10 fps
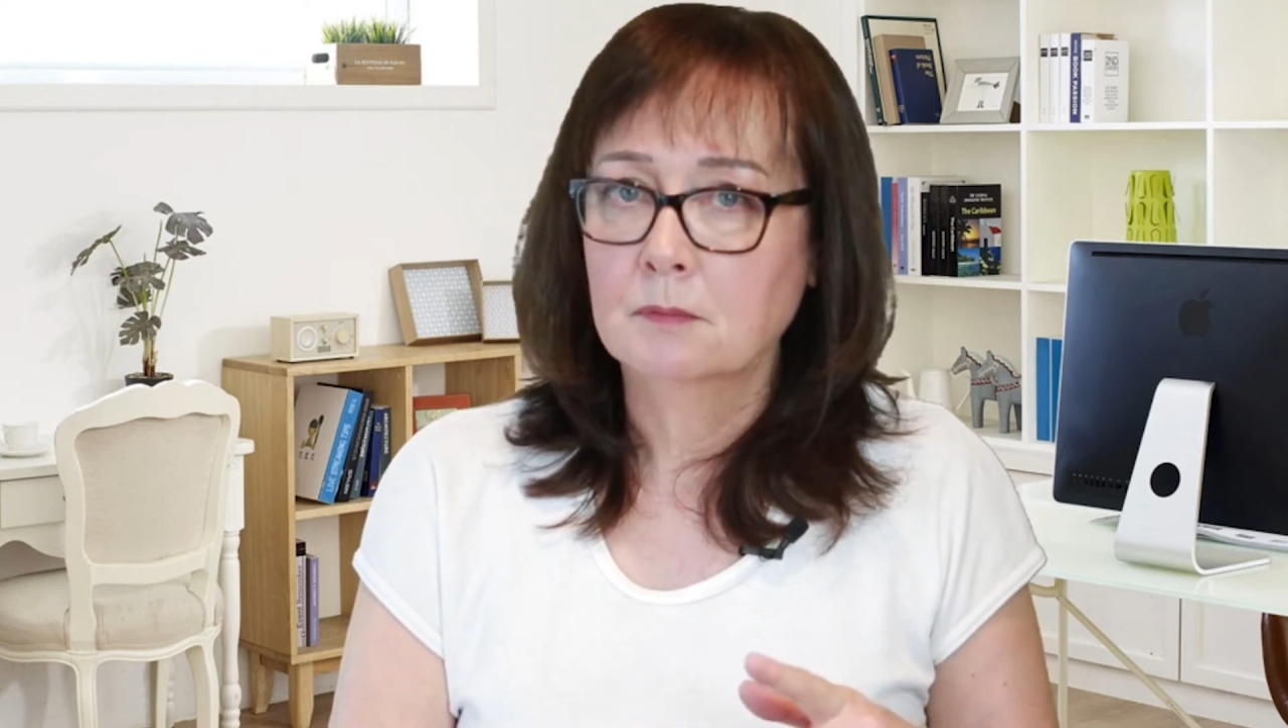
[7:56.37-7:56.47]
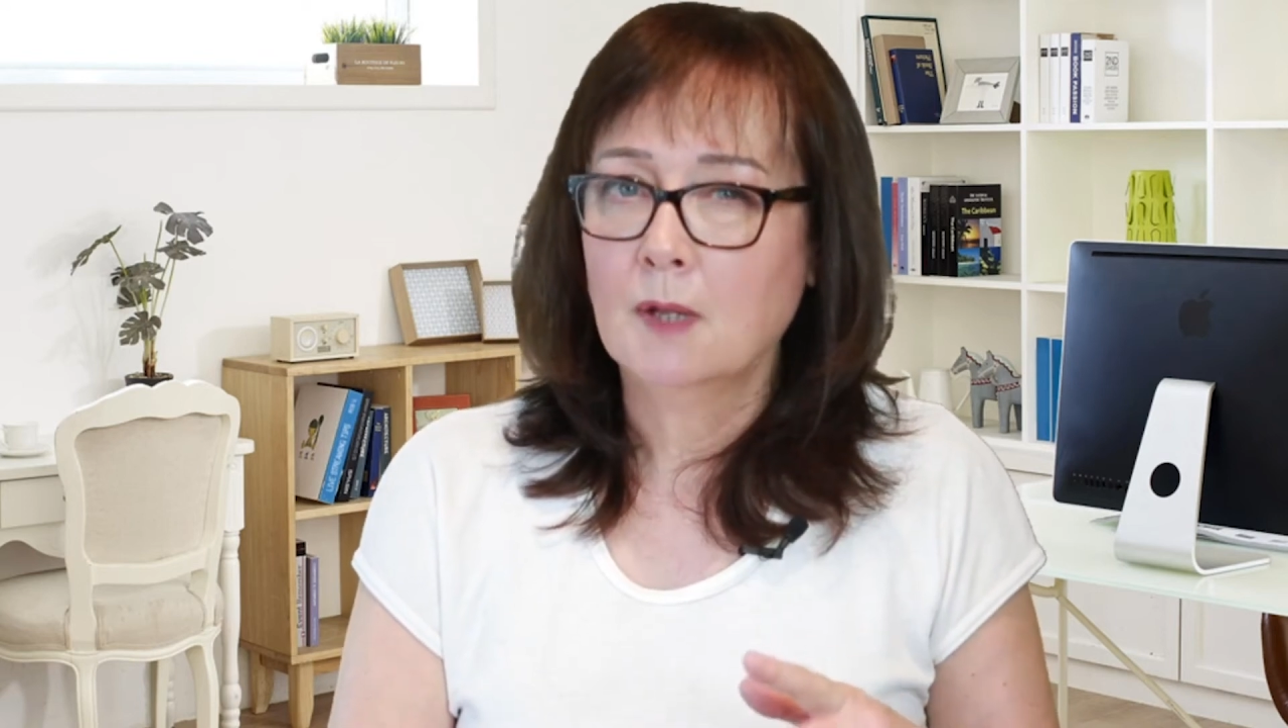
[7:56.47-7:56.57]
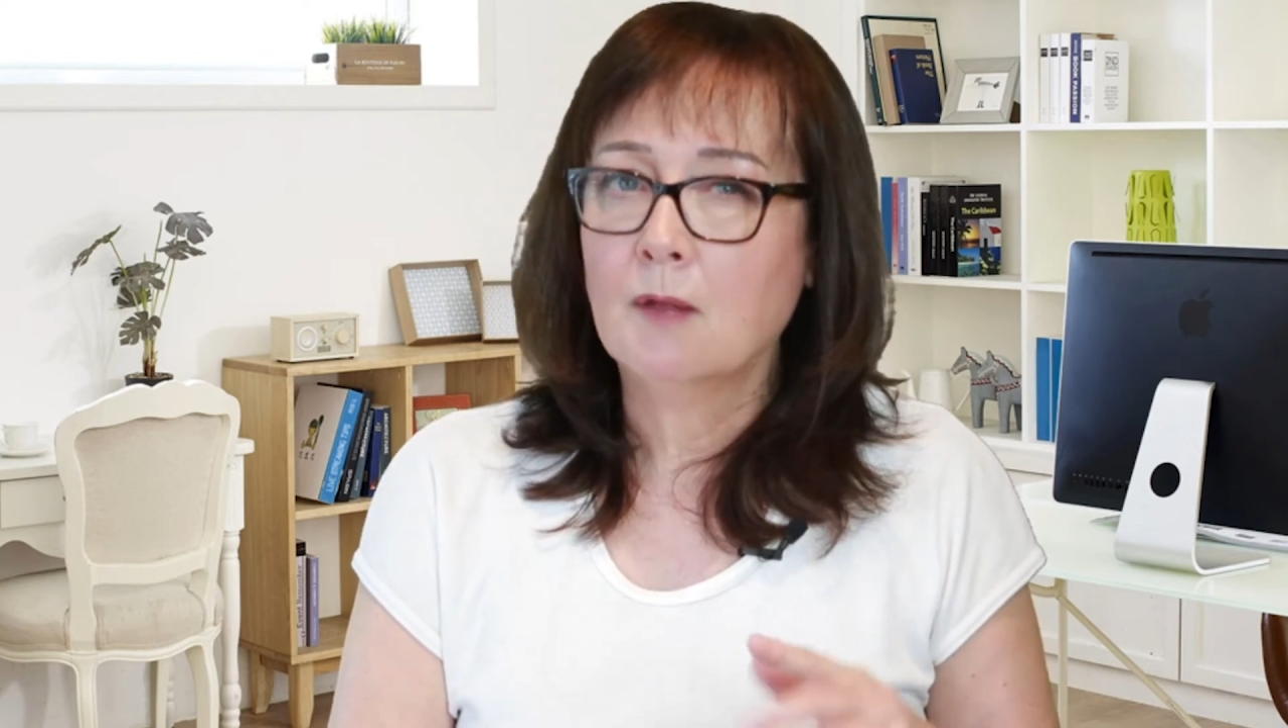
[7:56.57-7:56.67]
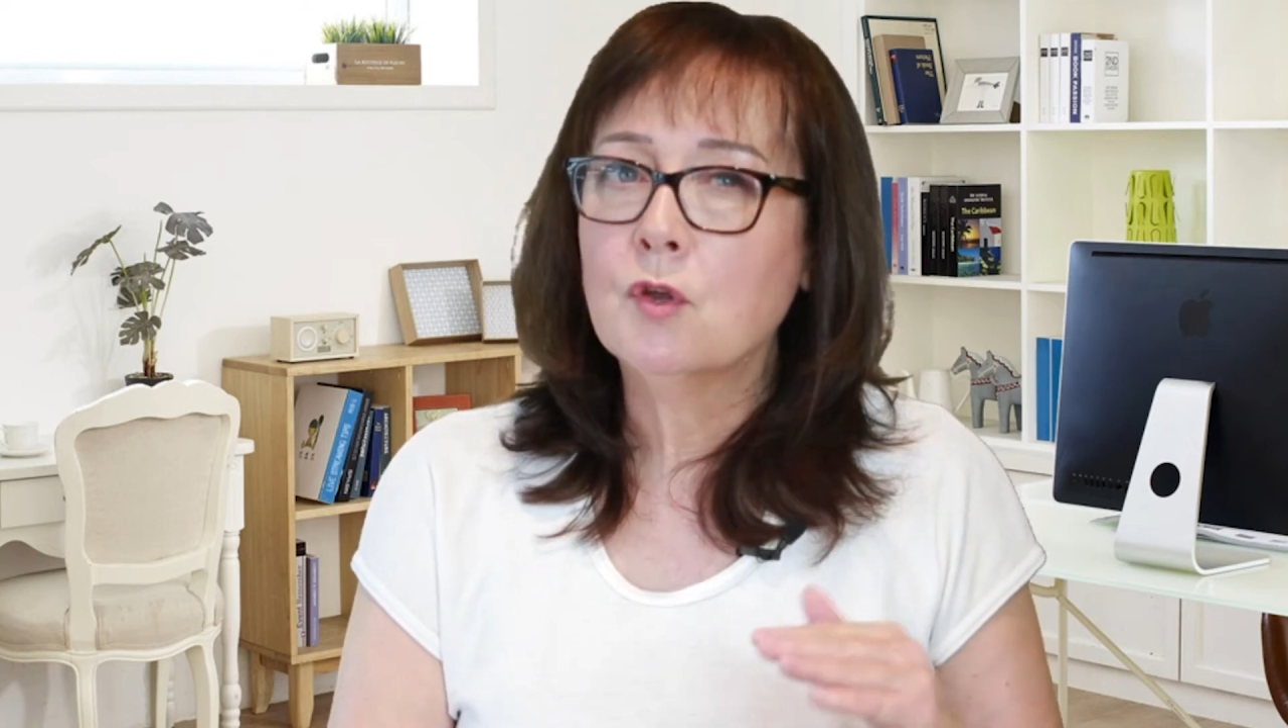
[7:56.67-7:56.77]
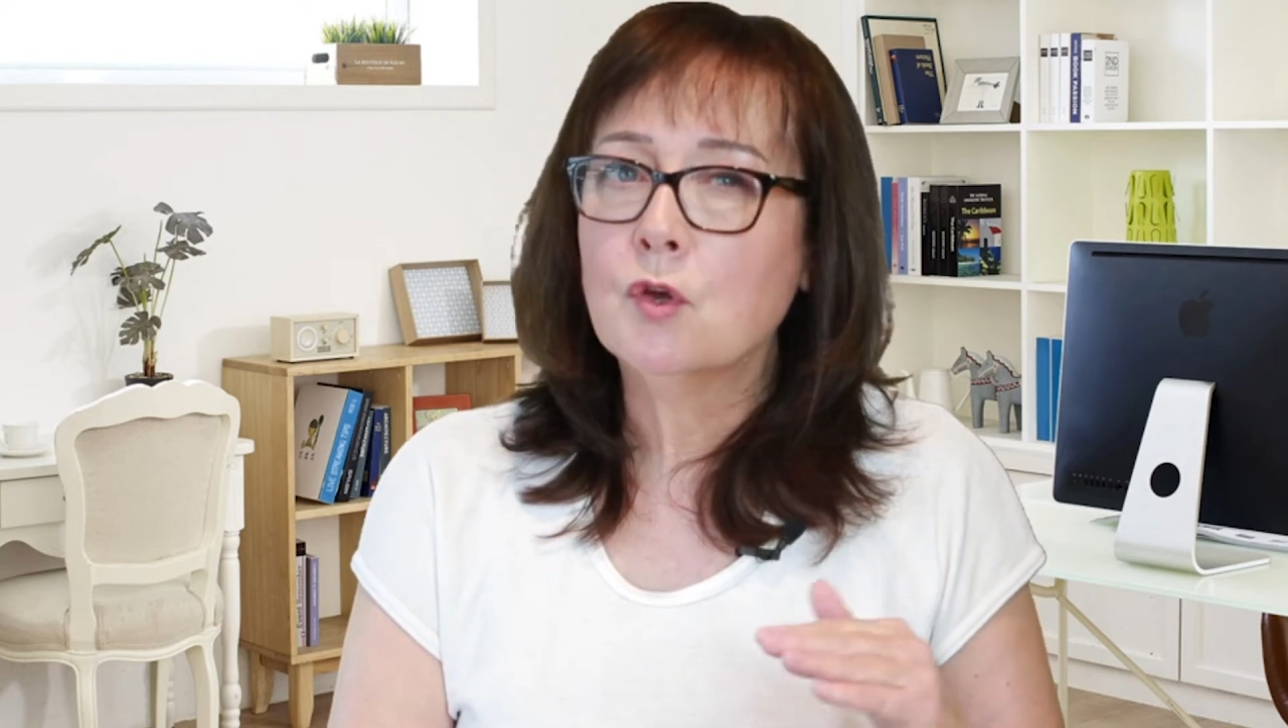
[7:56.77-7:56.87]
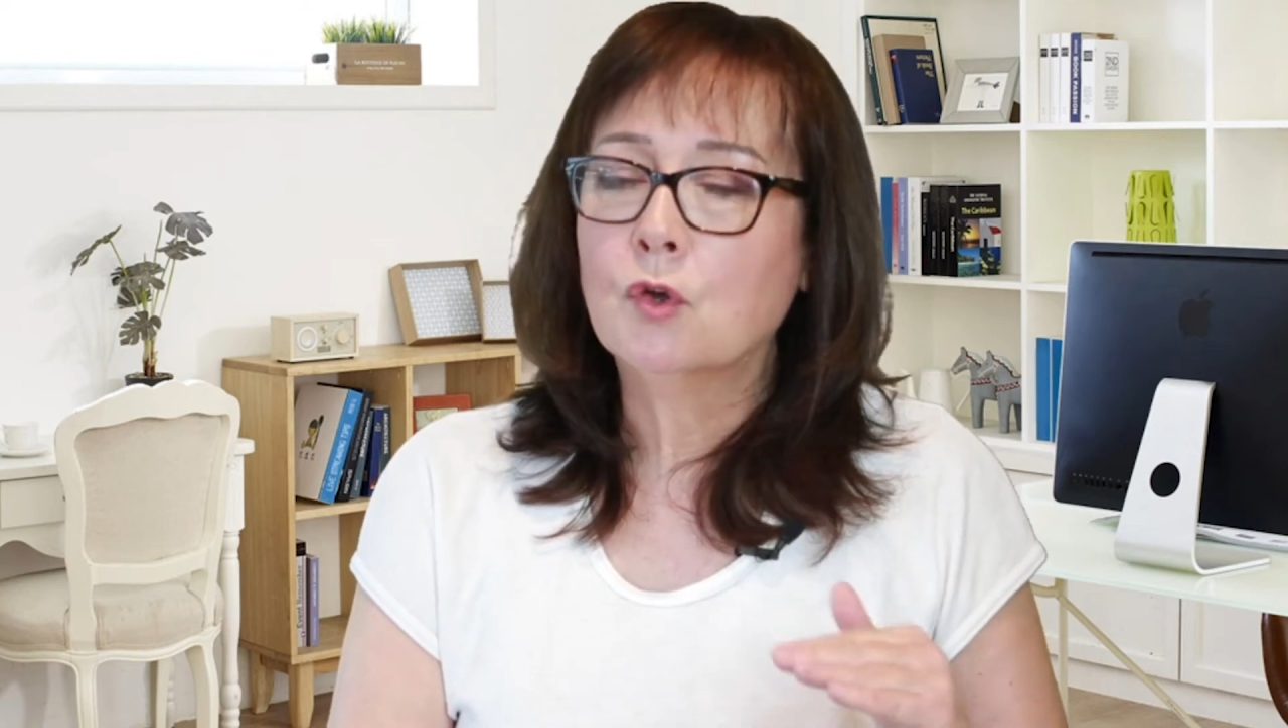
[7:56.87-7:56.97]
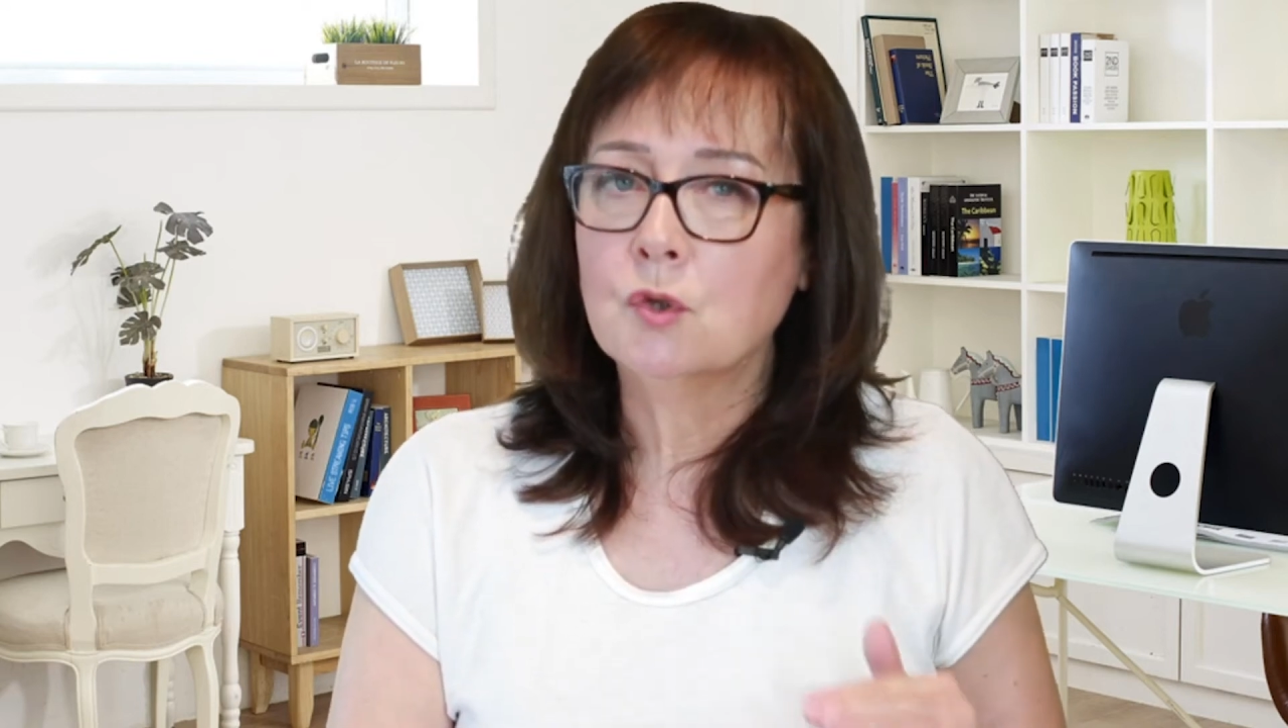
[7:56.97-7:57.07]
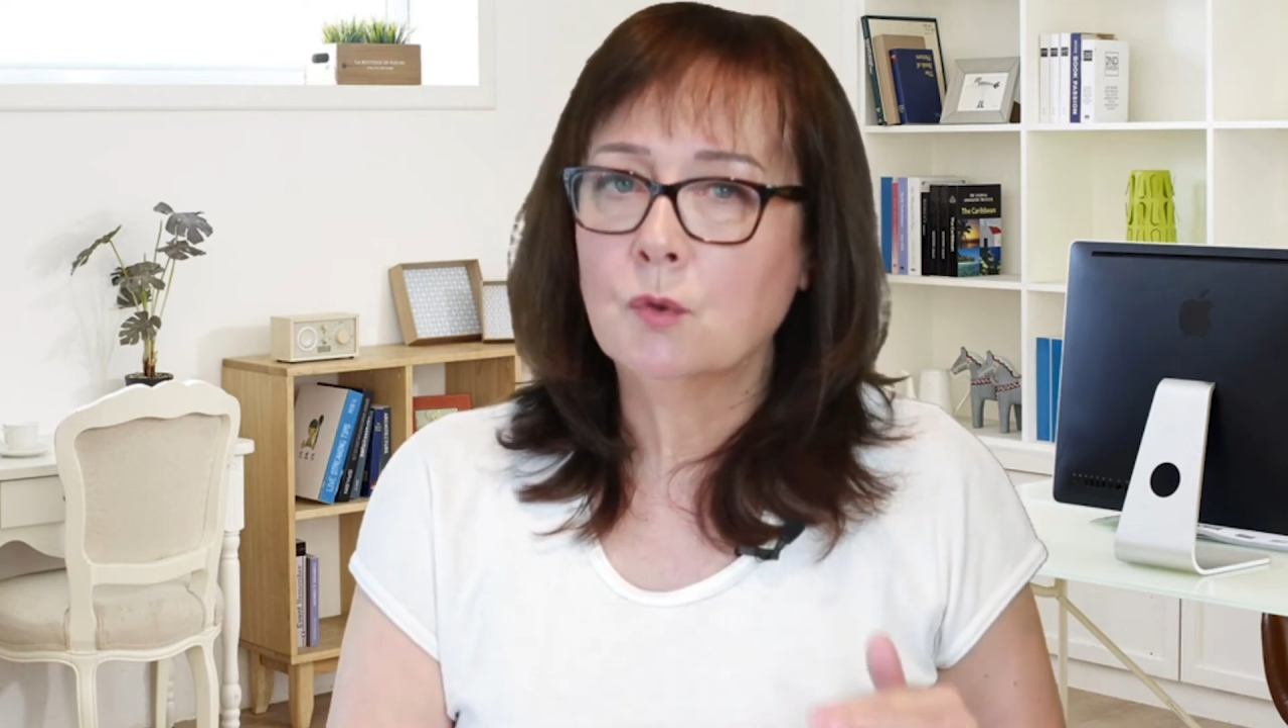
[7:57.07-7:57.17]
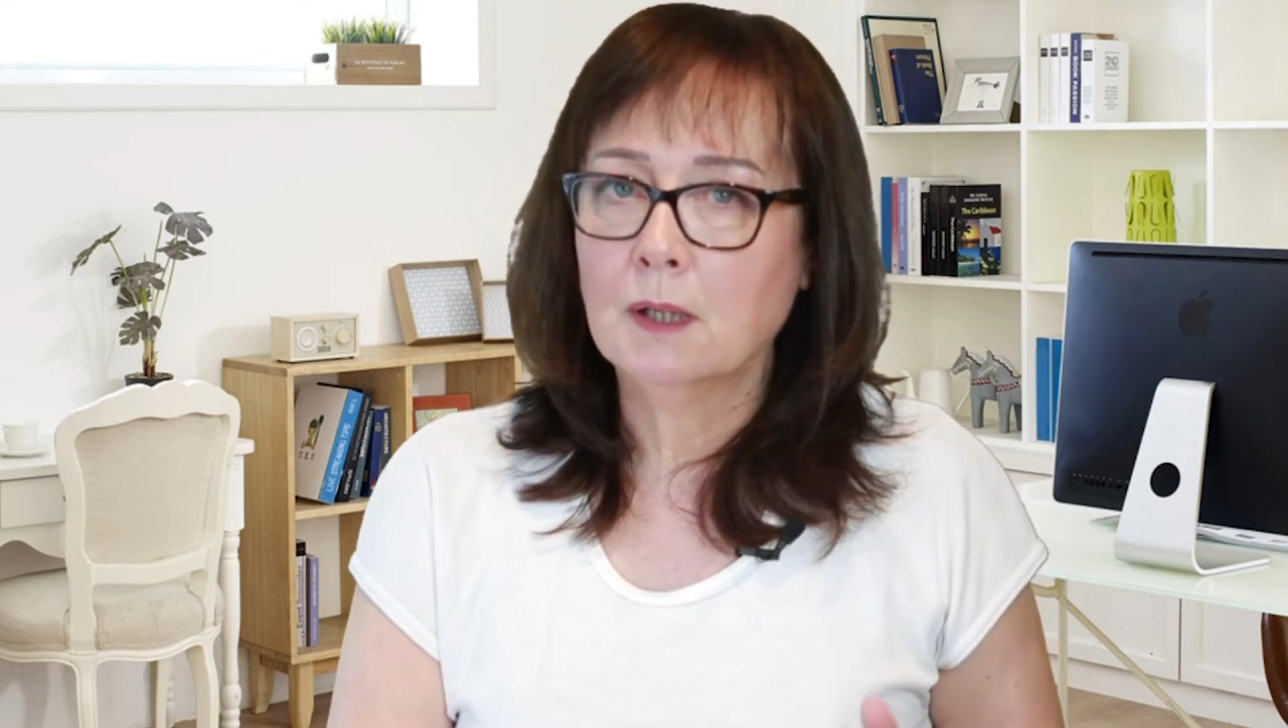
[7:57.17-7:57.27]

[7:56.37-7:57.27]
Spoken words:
If you can do it